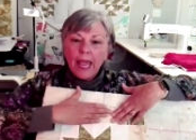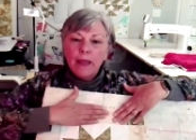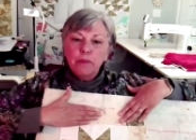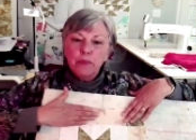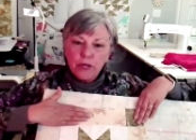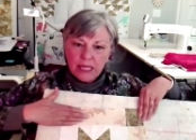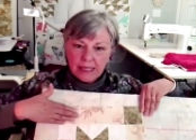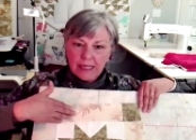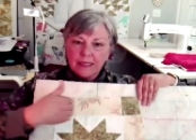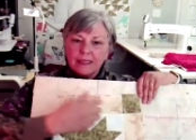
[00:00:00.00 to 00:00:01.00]
and
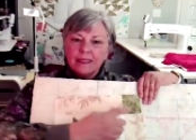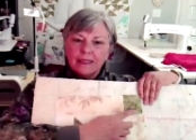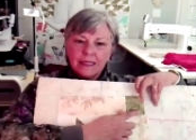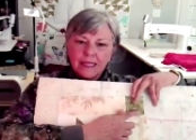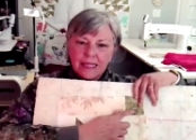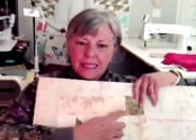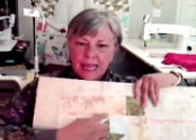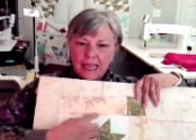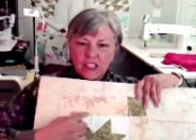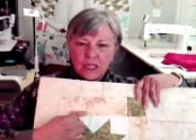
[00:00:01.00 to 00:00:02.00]
press it to the
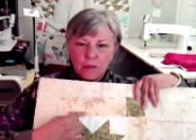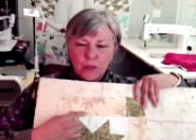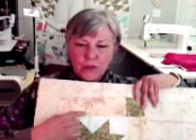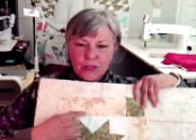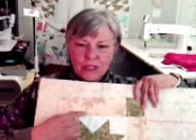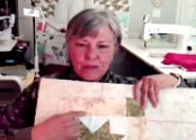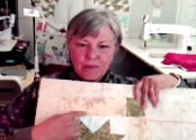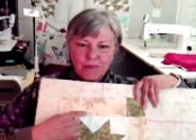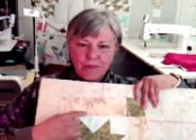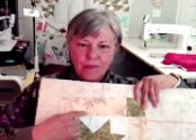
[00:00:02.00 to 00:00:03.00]
sashing post.
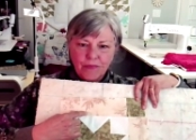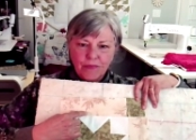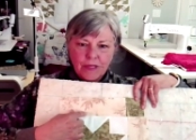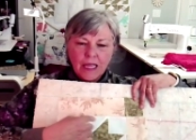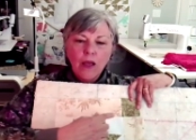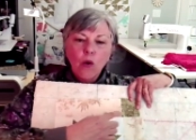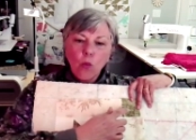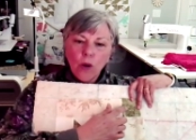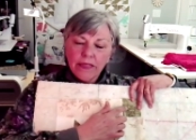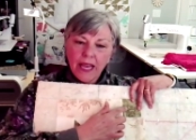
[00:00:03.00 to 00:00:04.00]

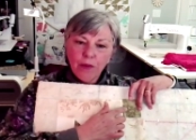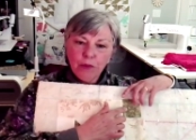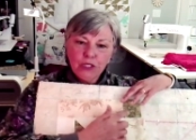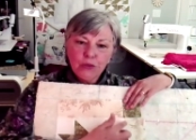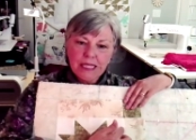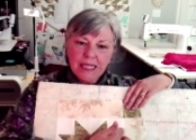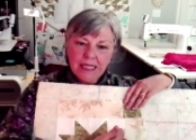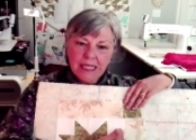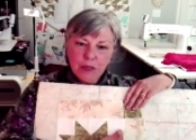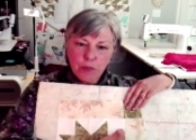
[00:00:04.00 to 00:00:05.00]
What that will do is
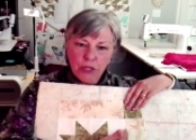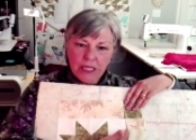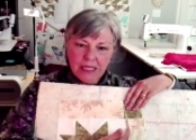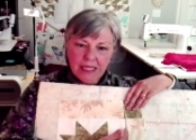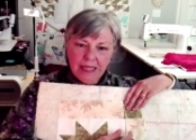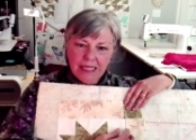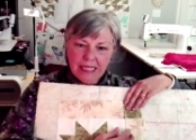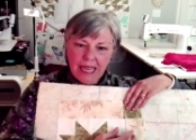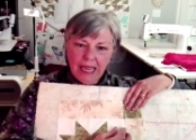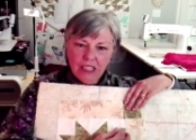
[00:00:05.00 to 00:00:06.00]
this is pressed to the
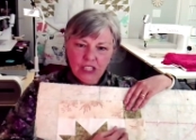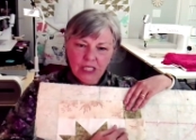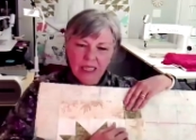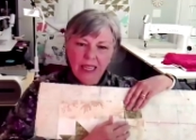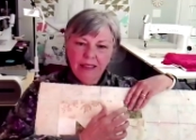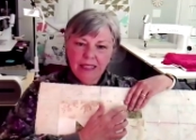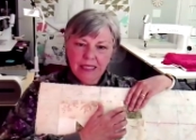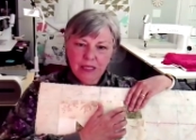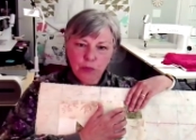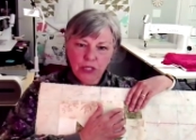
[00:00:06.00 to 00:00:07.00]
sash and
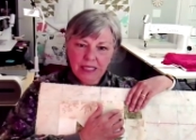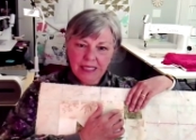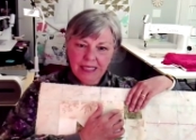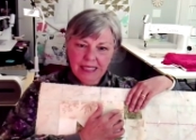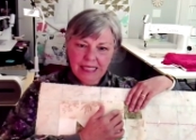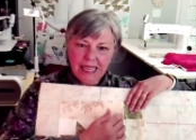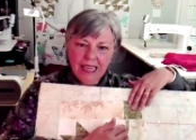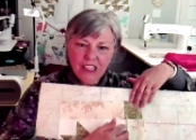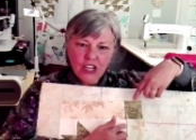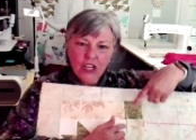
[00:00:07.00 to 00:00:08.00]
this is pressed to the
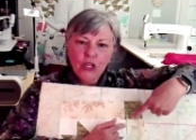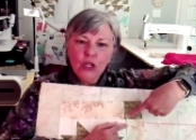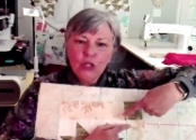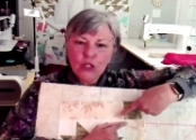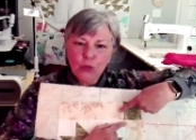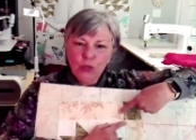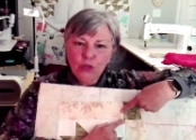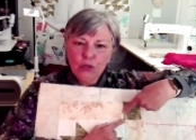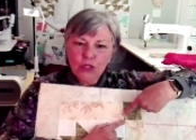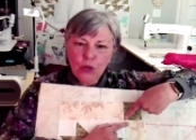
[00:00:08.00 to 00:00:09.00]
sash. So when
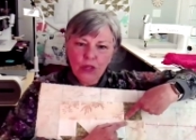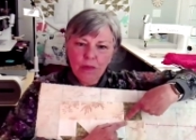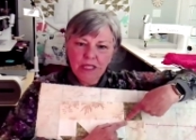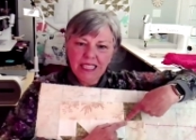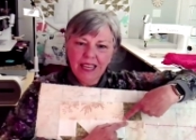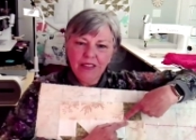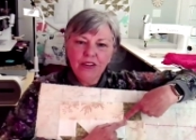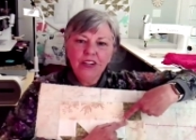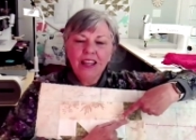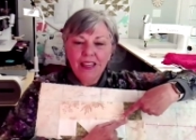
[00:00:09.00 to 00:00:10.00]
you sew them
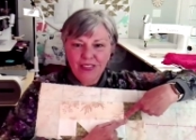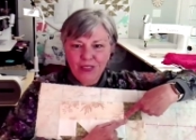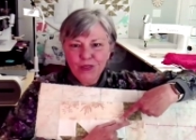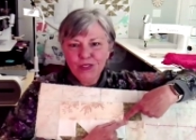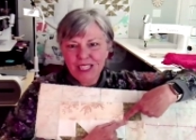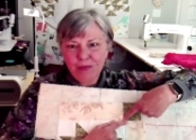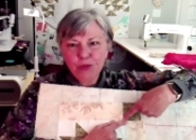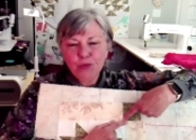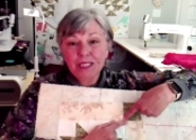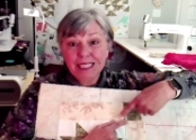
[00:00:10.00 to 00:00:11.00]
together, those
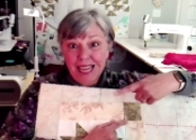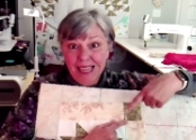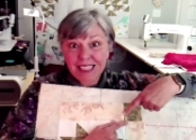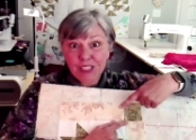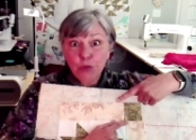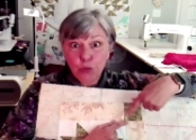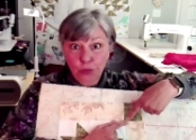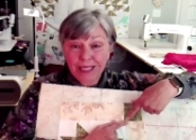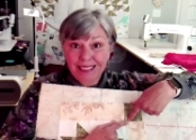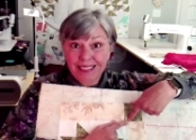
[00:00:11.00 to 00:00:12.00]
seams will nest
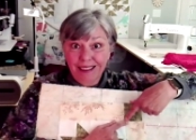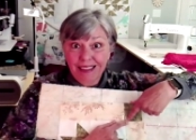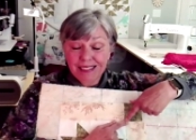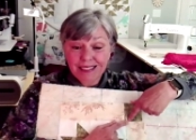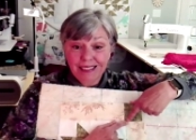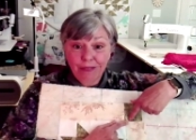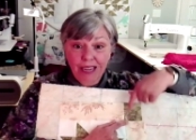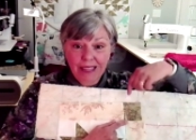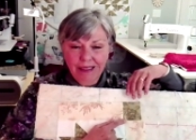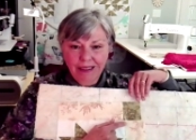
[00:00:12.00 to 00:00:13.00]
really nicely
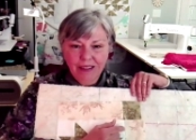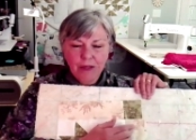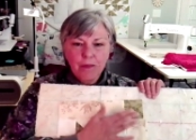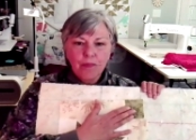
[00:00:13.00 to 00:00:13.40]
right there.